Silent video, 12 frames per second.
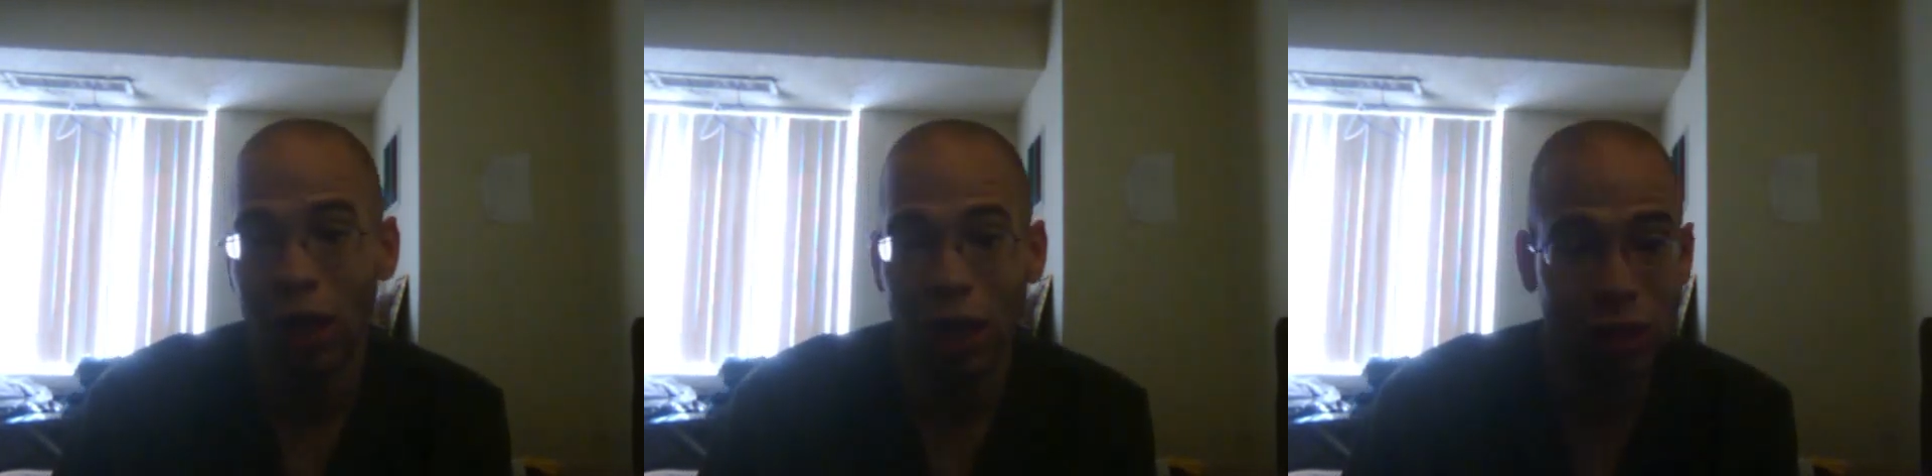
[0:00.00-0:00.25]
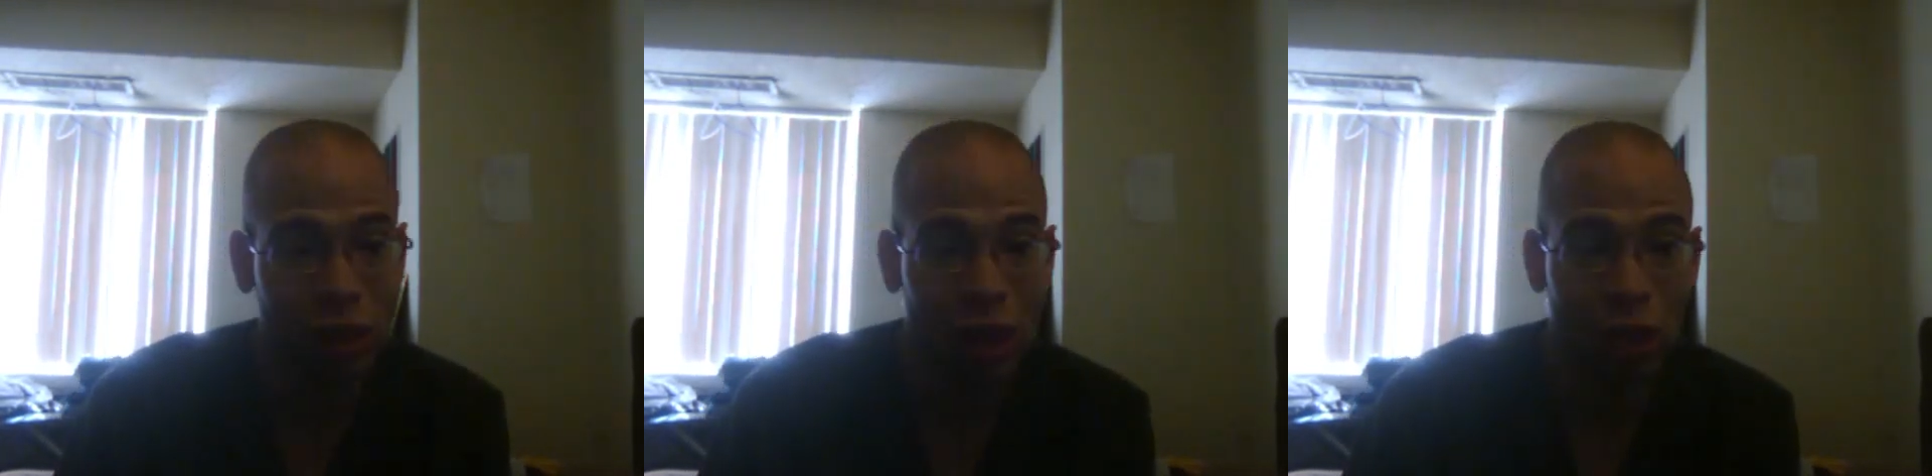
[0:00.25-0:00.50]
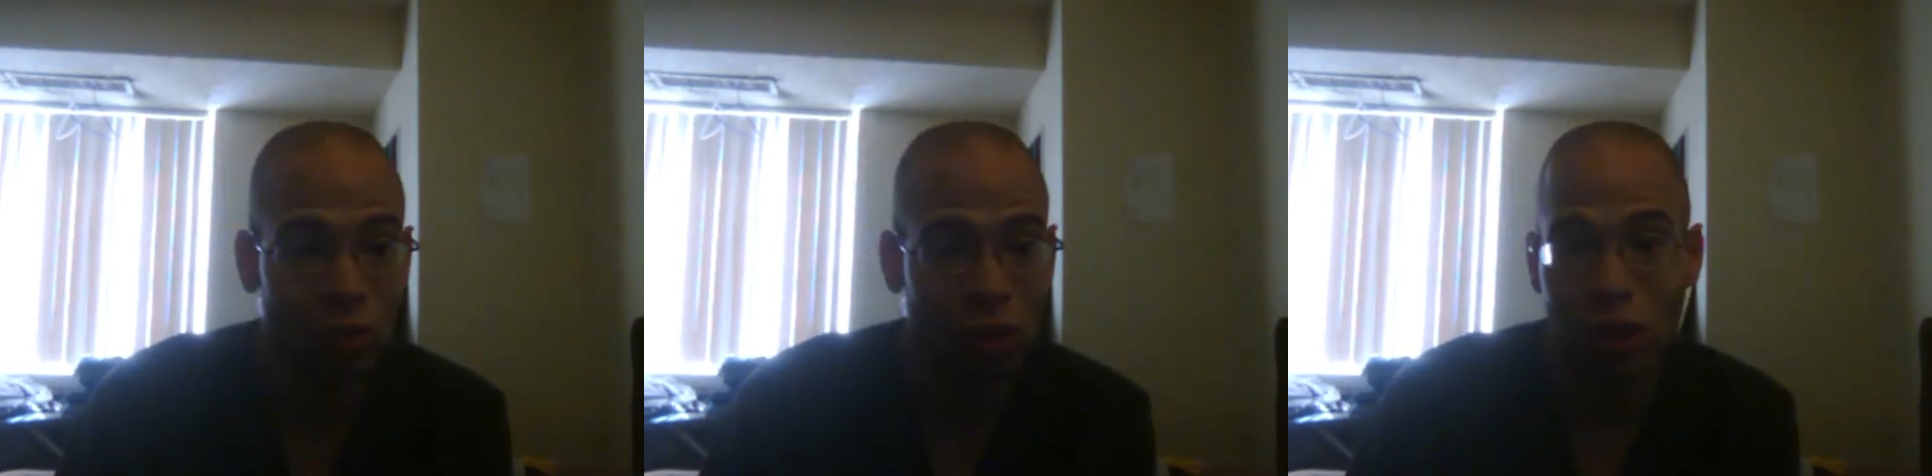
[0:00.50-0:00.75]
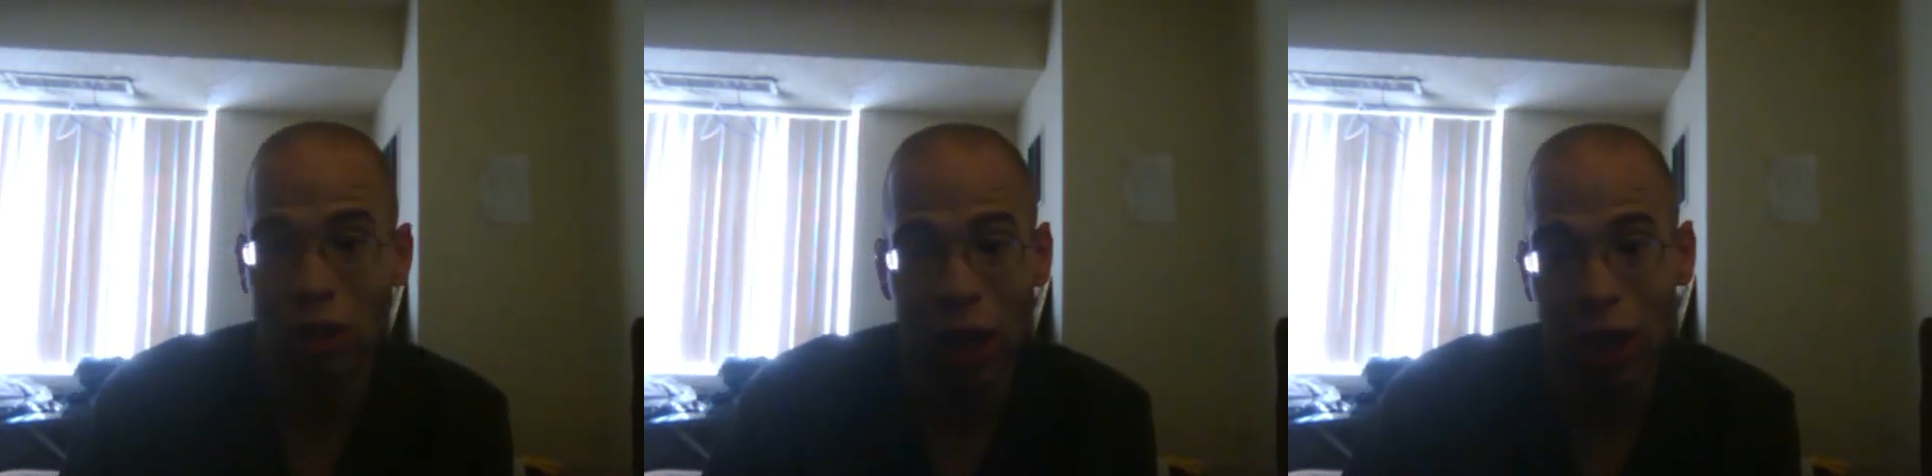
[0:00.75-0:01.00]
I guess the other
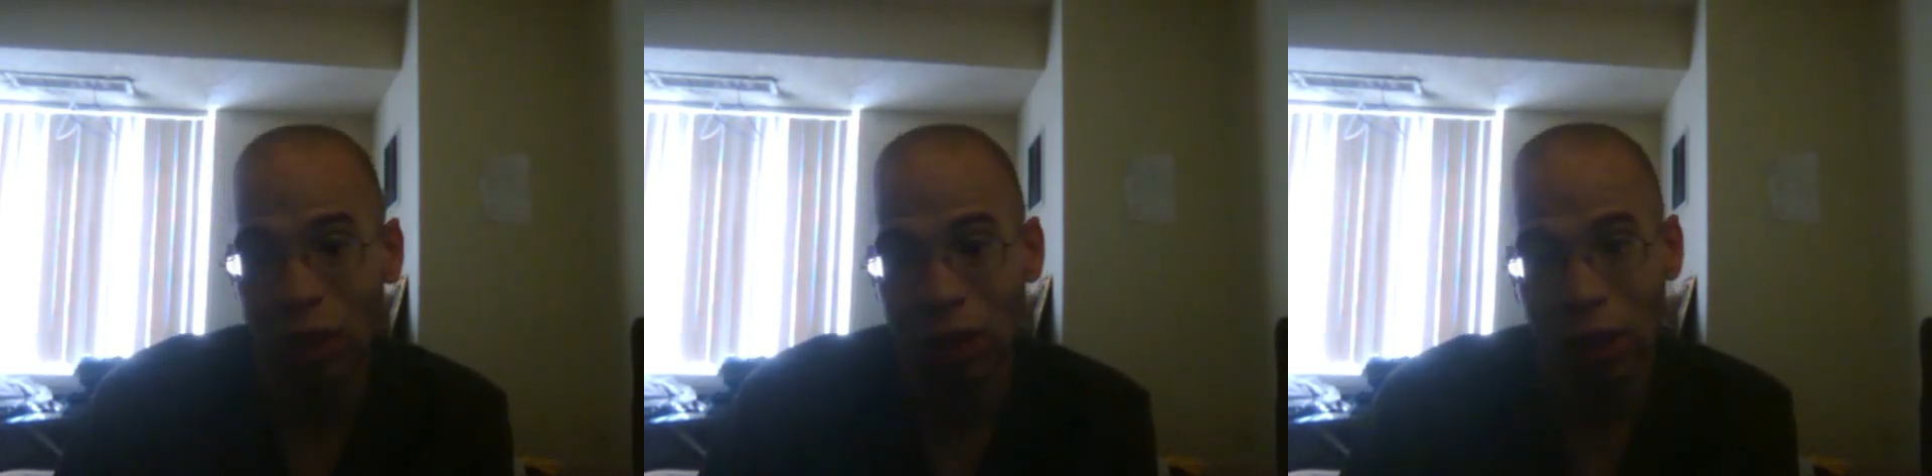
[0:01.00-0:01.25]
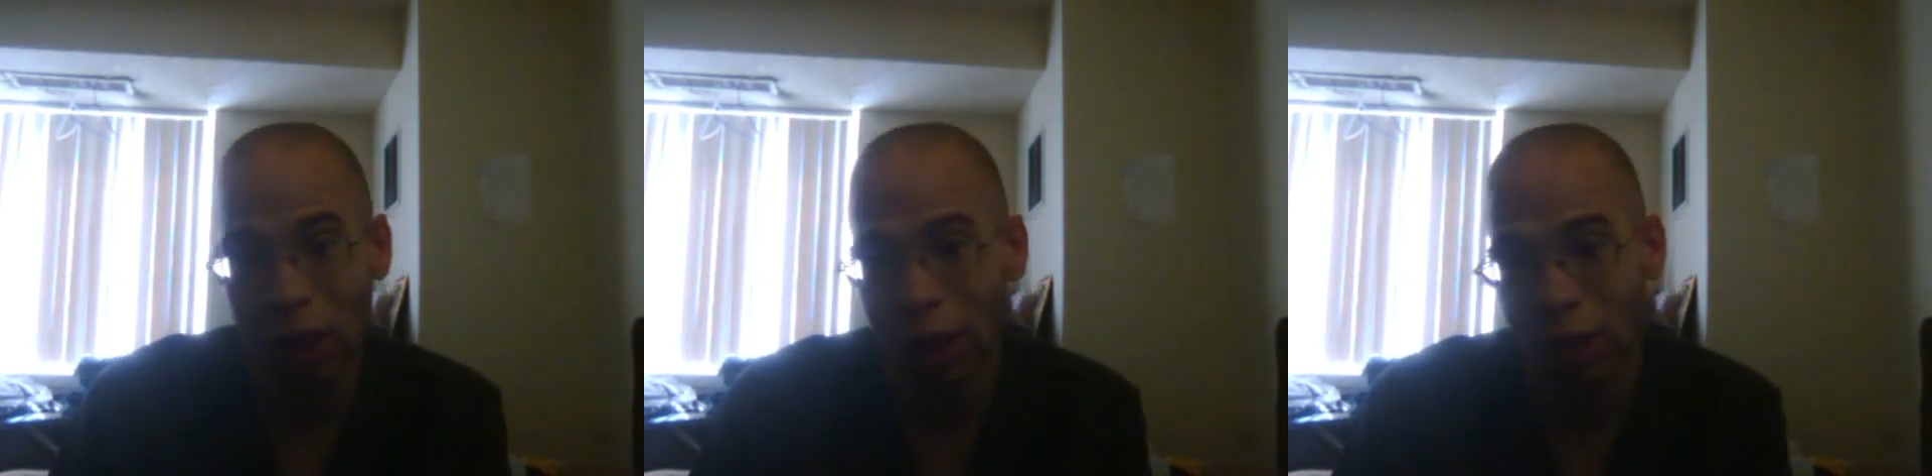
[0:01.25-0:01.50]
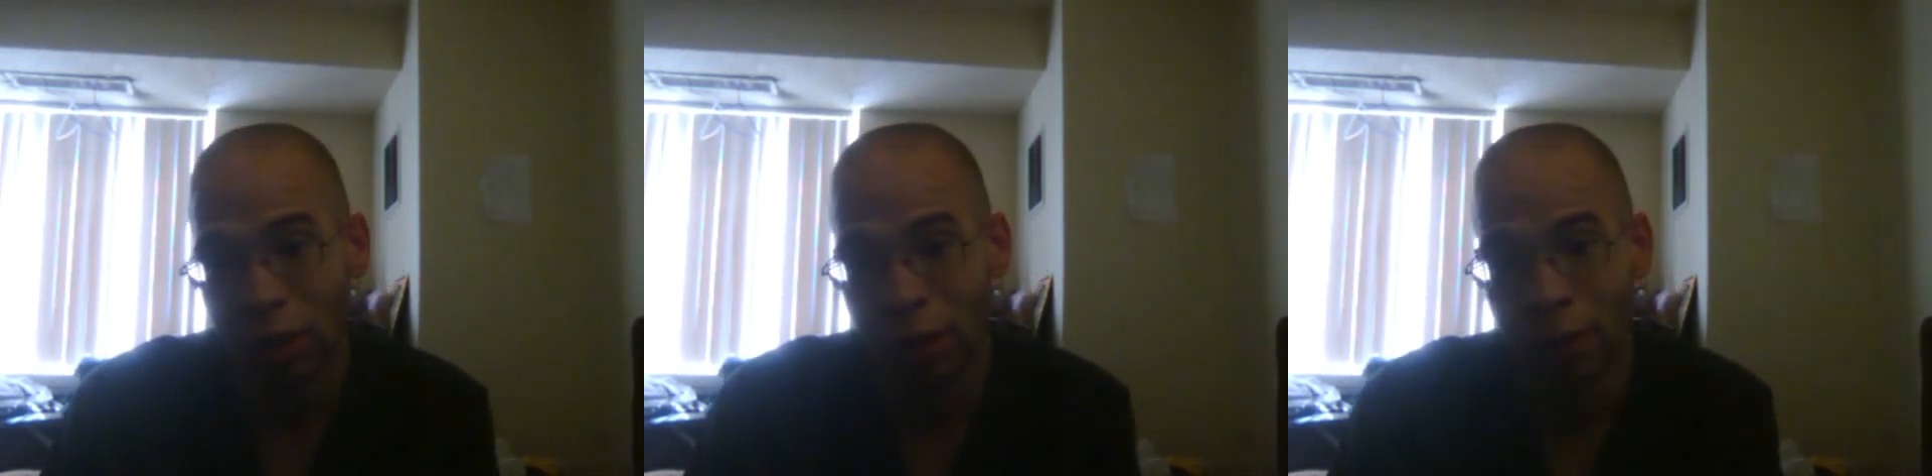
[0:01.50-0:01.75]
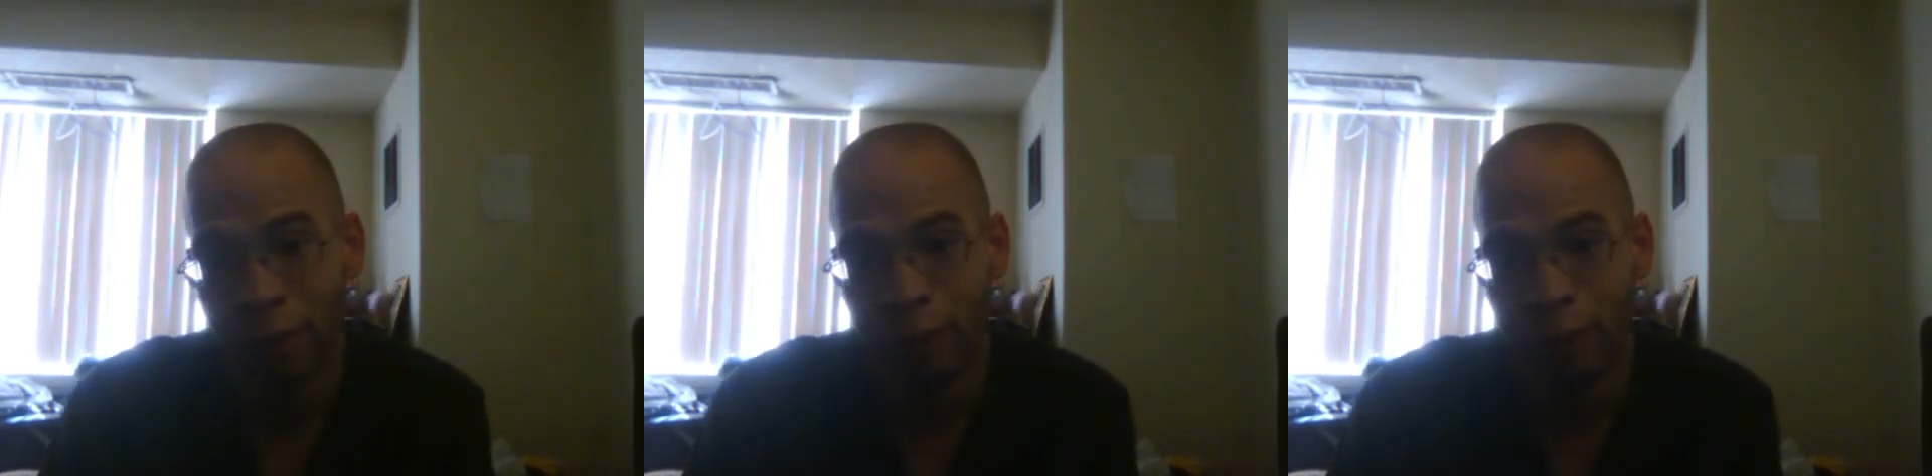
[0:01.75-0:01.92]
one couldn't handle it. I guess.